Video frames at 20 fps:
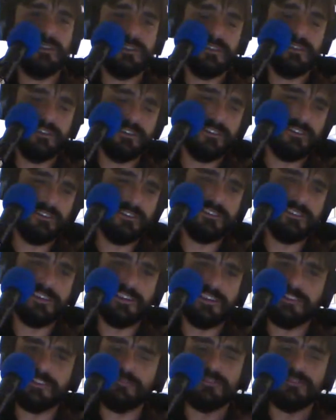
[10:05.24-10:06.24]
you know, because
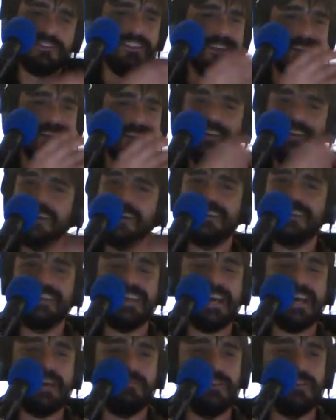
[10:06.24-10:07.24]
it was like I didn't
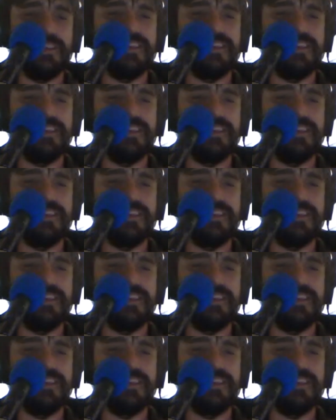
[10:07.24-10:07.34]
have any